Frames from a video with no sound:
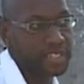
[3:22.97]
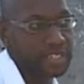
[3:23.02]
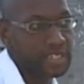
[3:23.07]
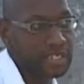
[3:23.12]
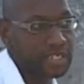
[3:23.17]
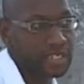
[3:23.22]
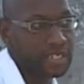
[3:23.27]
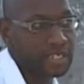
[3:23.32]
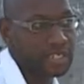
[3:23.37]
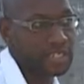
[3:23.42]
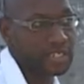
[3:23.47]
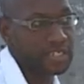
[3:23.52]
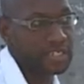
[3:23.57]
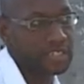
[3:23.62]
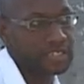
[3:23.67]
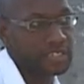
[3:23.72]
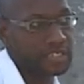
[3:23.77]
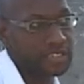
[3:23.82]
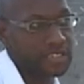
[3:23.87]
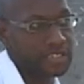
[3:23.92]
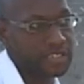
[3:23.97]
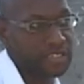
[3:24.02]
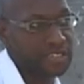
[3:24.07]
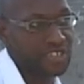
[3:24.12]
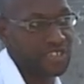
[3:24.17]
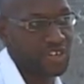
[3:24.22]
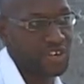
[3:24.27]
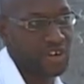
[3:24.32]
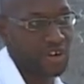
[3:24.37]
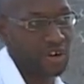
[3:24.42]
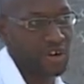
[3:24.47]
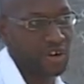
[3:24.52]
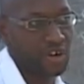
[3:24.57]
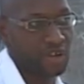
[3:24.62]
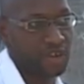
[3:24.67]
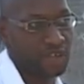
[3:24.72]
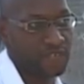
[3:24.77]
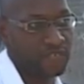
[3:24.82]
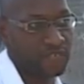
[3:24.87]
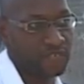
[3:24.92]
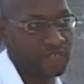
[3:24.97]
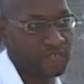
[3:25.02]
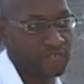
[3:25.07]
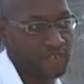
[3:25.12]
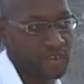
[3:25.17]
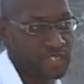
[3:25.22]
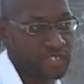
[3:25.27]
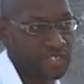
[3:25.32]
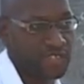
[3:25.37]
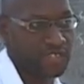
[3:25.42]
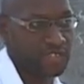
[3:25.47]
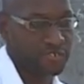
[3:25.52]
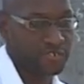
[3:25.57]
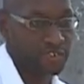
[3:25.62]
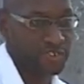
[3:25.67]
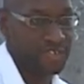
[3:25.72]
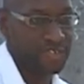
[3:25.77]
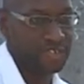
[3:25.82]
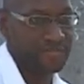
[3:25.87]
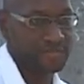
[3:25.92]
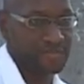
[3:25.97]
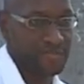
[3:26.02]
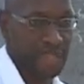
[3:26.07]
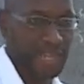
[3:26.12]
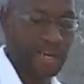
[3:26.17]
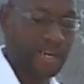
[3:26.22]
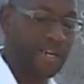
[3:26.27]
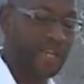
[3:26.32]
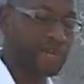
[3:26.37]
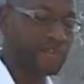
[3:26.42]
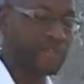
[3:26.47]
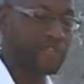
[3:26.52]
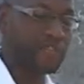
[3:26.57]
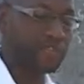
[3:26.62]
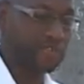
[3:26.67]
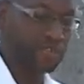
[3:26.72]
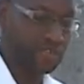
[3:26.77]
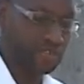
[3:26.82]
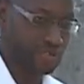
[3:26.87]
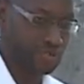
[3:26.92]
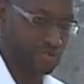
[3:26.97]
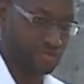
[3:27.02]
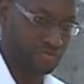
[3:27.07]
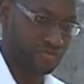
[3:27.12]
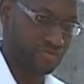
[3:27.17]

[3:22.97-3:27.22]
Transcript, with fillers: is now 43 and I'm 32.